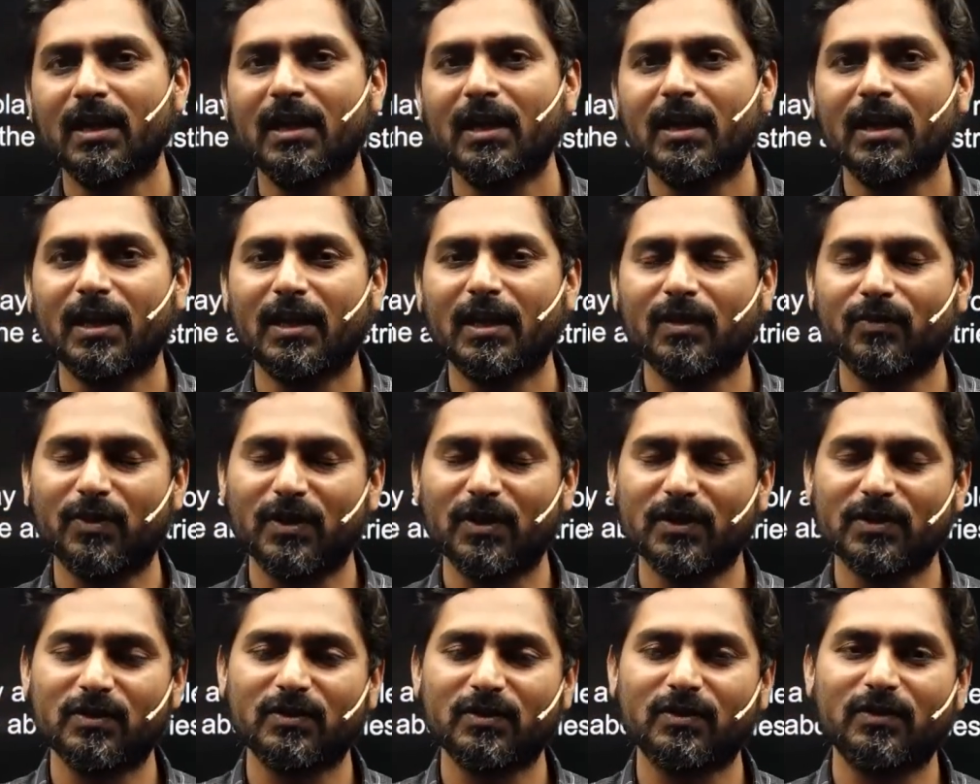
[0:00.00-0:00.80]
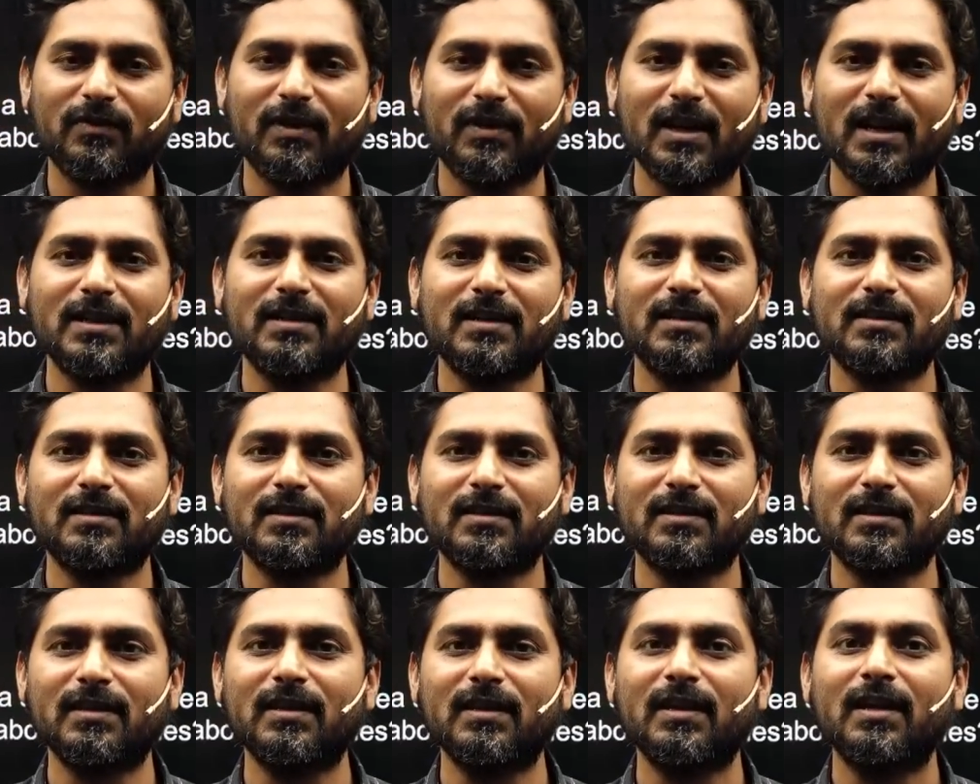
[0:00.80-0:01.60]
in presence of
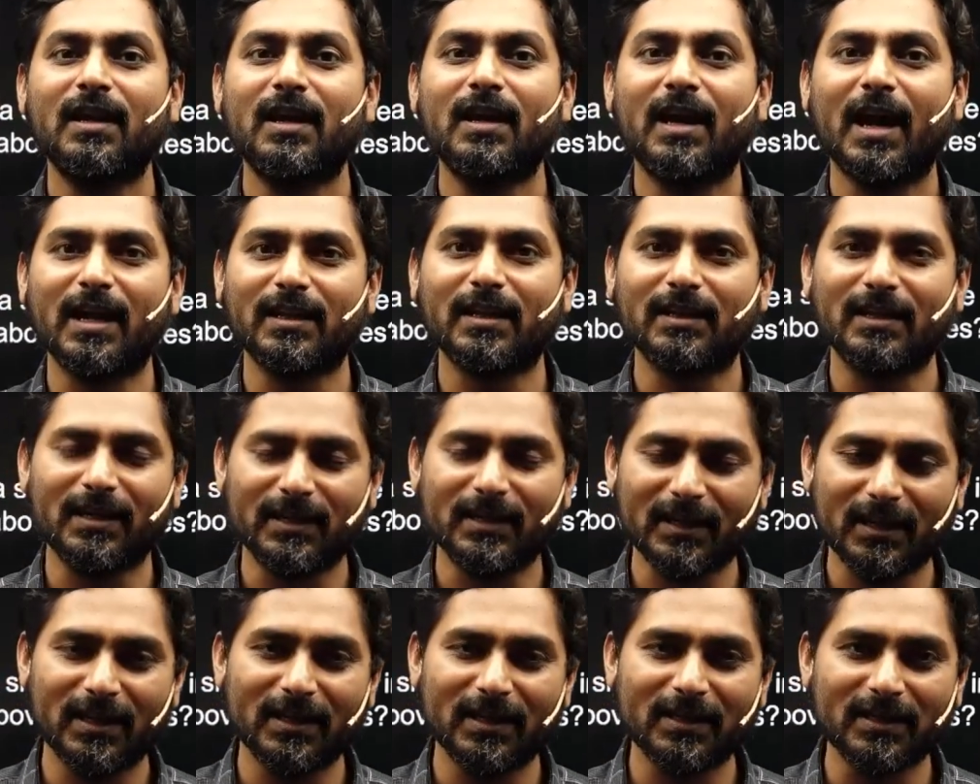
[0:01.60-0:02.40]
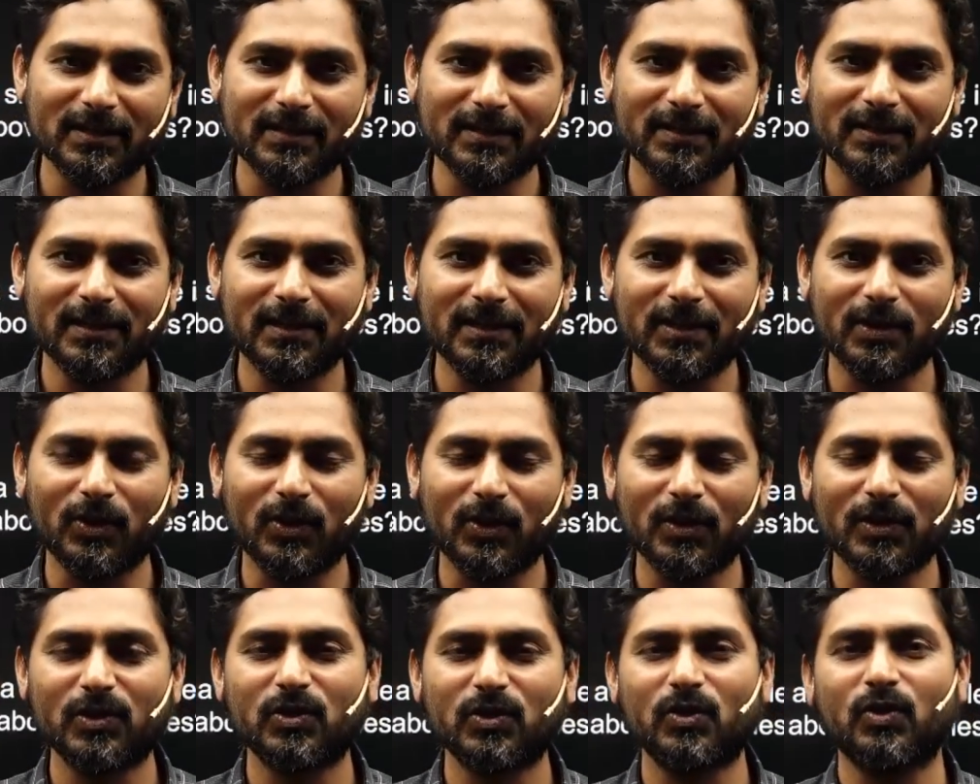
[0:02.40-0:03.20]
electricity, and that electricity
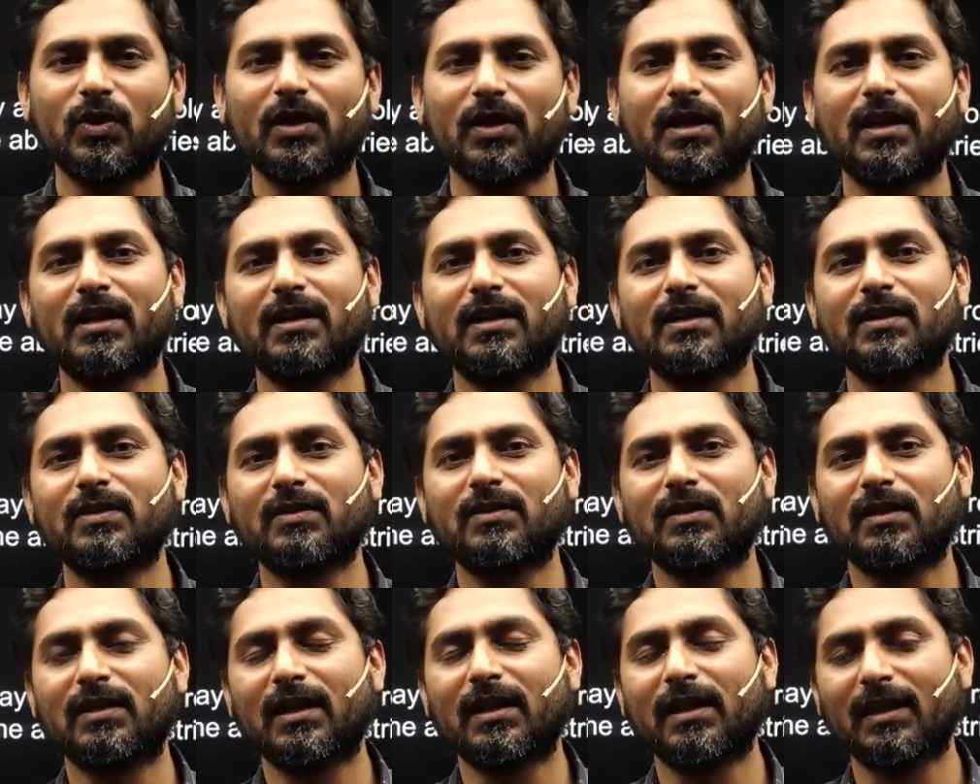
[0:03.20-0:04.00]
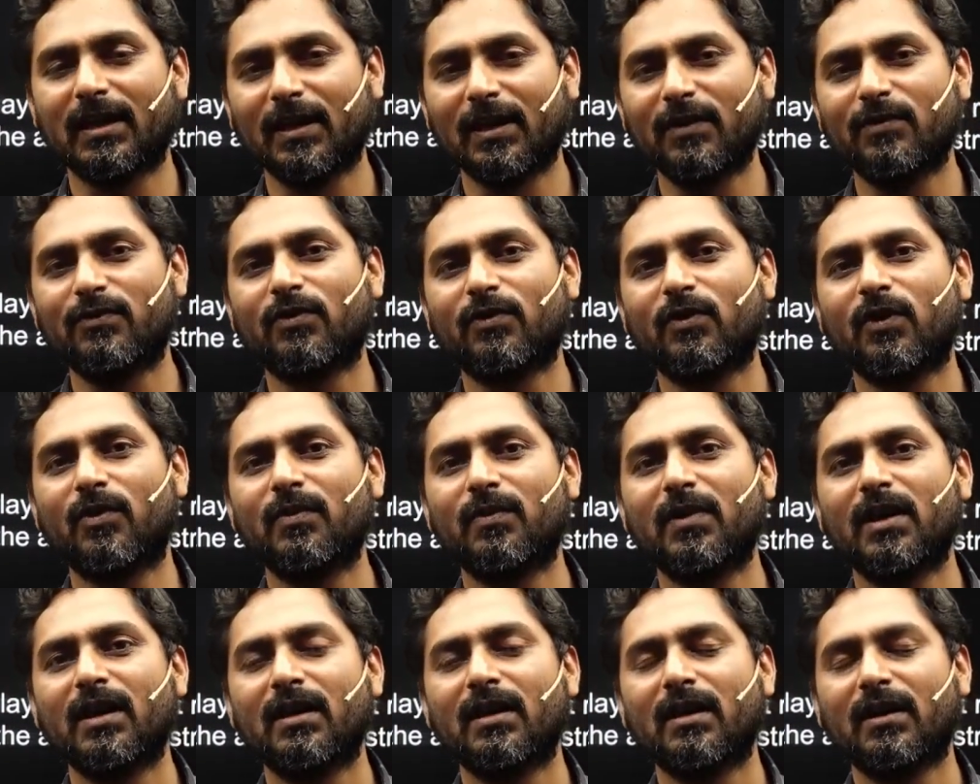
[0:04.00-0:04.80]
also is derived from